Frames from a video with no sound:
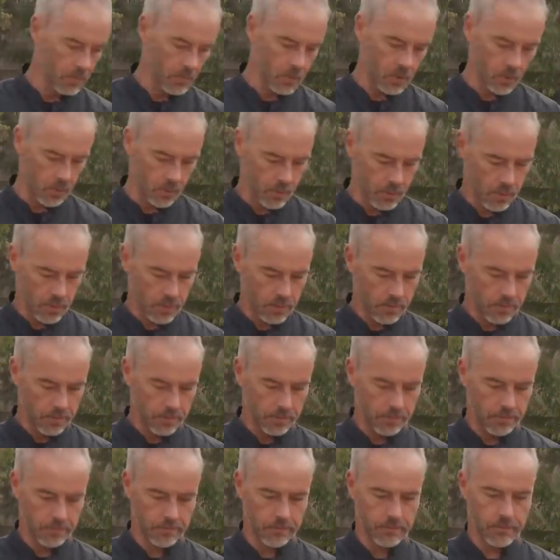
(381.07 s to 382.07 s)
Hope so.
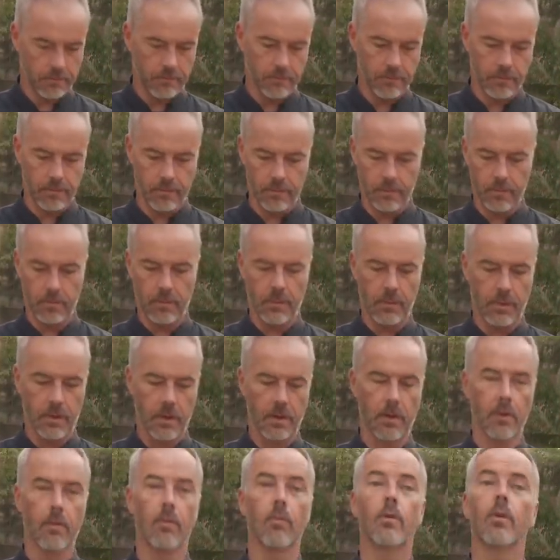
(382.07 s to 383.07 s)

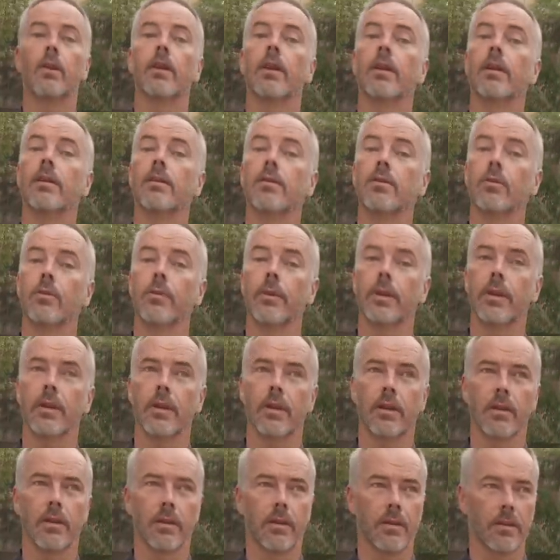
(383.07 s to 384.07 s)
What else do we
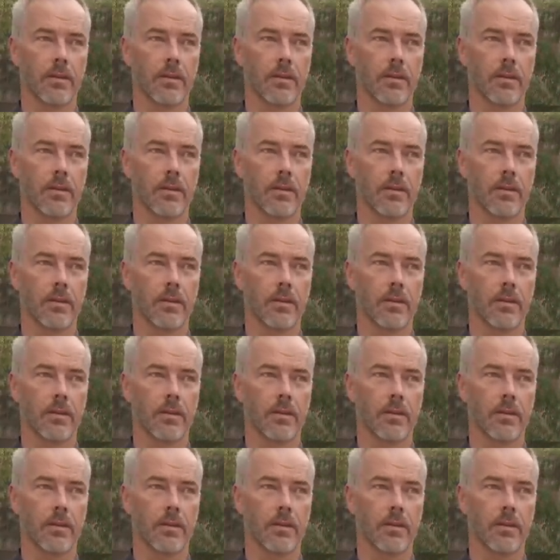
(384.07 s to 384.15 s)
get?